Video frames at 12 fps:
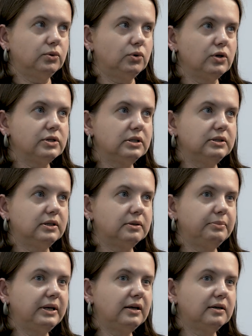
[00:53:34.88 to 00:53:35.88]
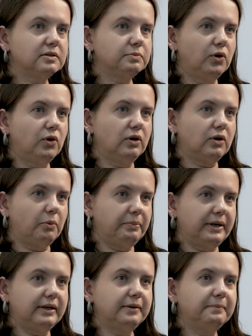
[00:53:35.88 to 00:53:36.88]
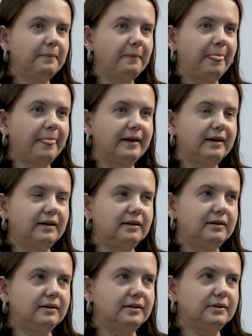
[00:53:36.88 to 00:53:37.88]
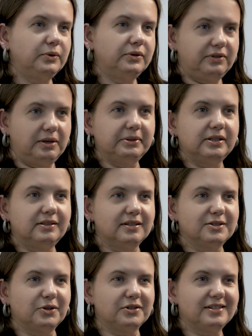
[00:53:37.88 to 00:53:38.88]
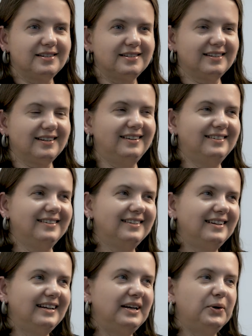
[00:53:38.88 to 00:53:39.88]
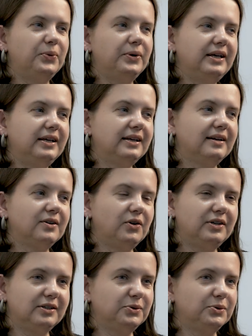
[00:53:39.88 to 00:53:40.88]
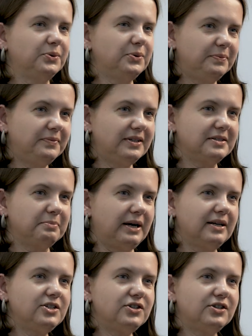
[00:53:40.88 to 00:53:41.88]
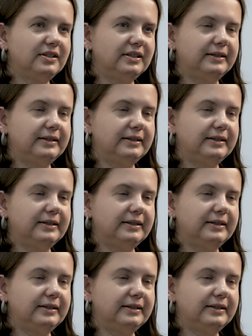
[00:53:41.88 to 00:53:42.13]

consider. Being a small company with limited resources, we can only do as much.